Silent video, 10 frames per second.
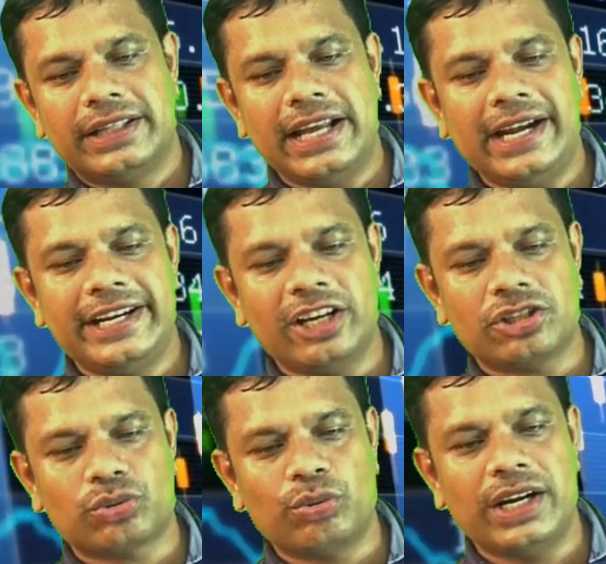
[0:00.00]
Then, dear
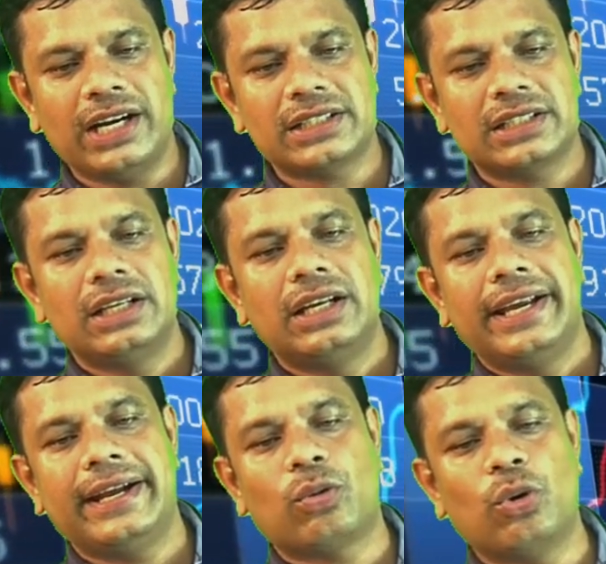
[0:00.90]
students,
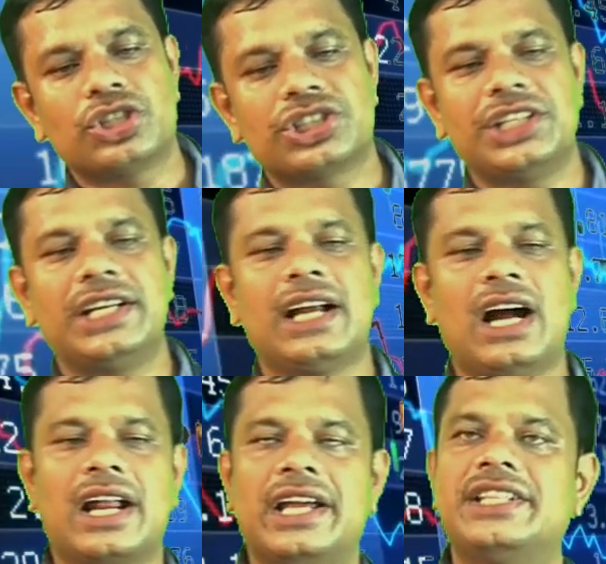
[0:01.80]
a question
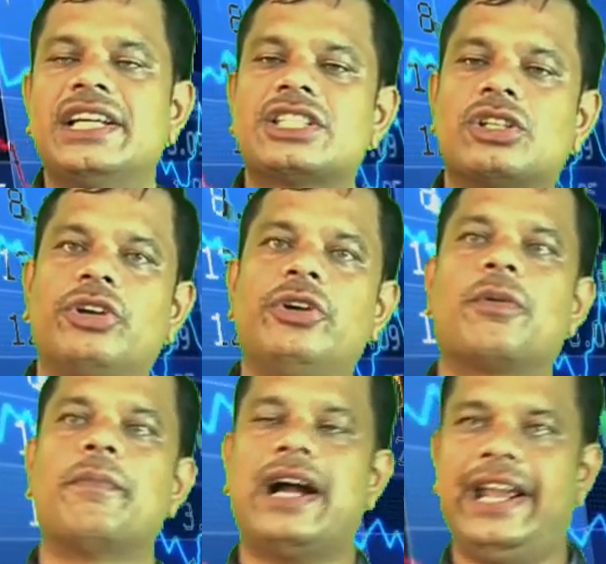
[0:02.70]
arises on your
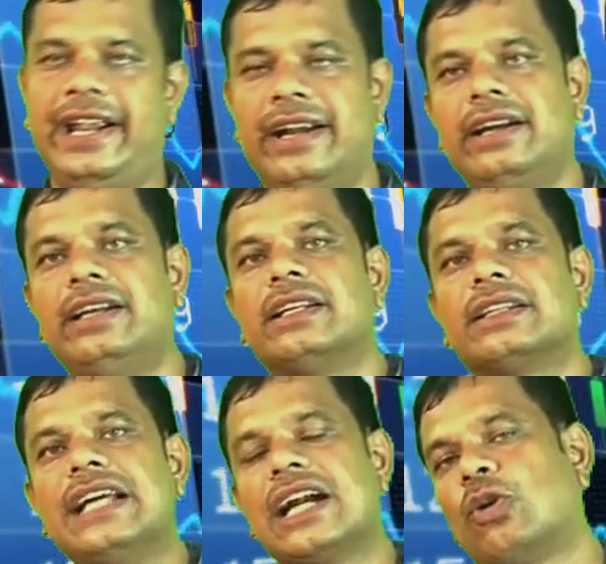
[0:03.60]
mind
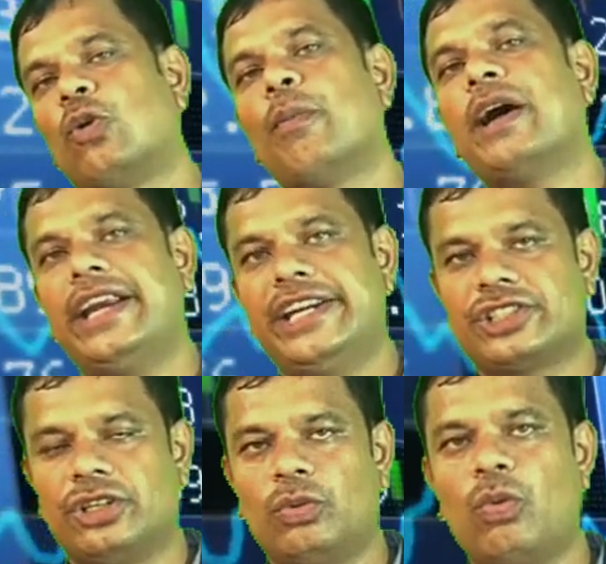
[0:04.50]
that
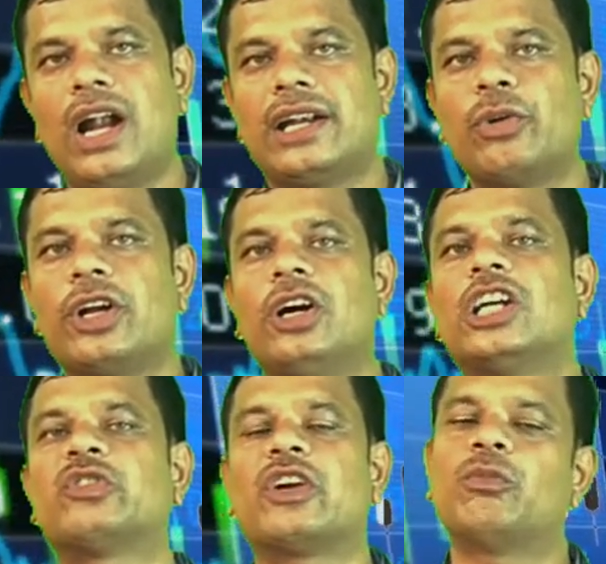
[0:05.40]
globalization, what we
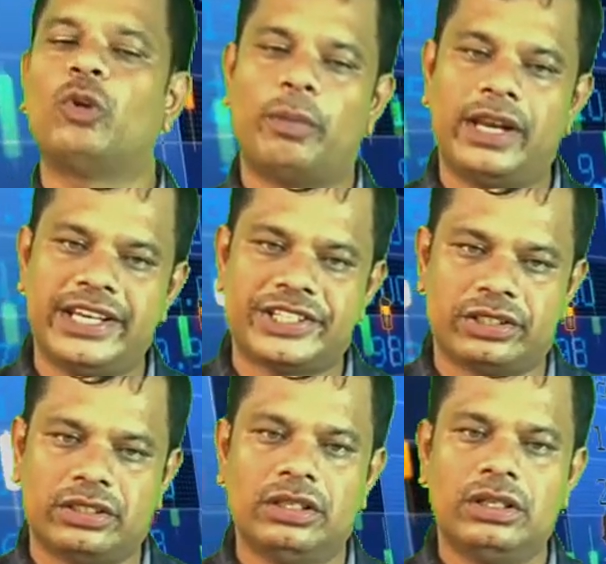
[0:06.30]
got from
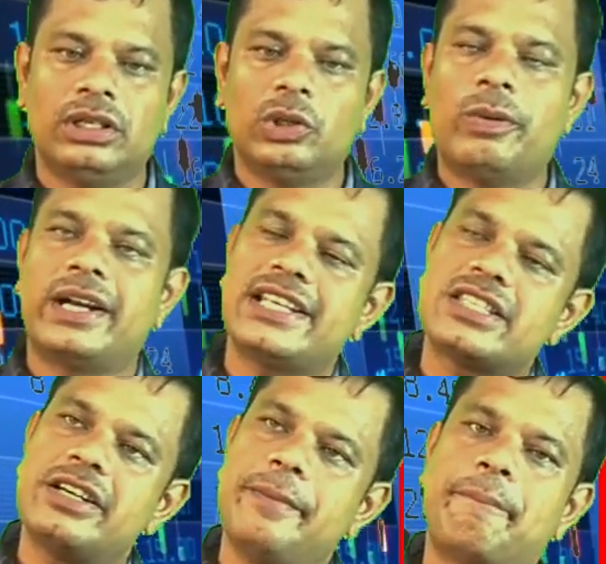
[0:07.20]
globalization? What is
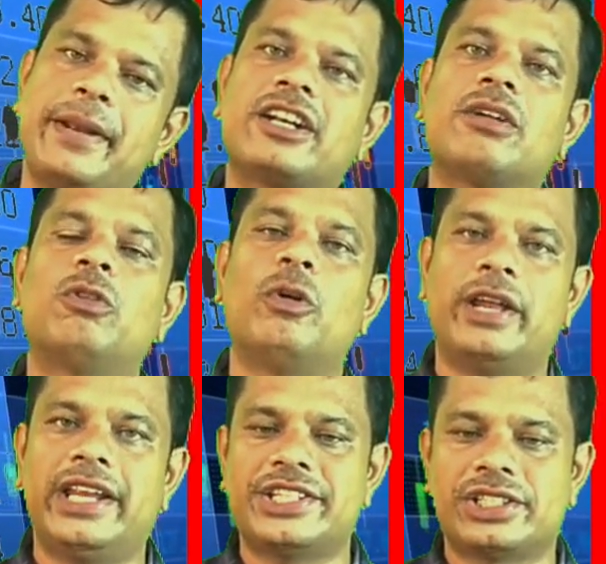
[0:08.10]
the impact of
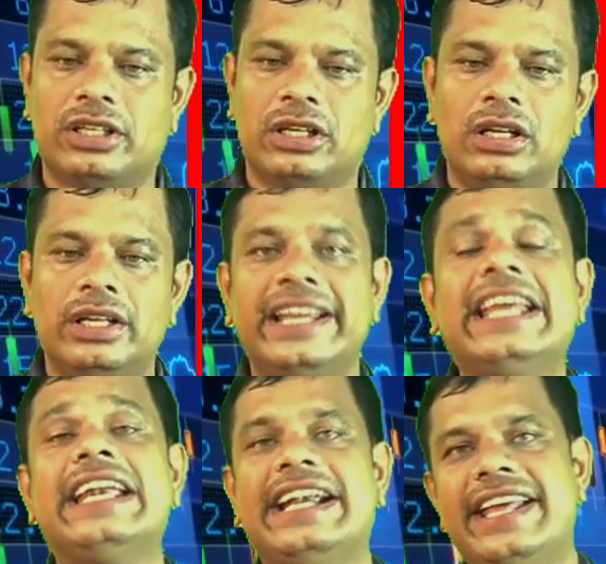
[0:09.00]
globalization
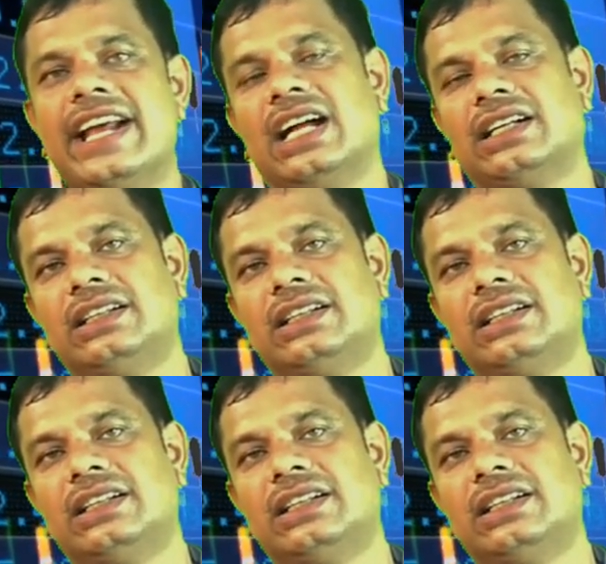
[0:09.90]
in India?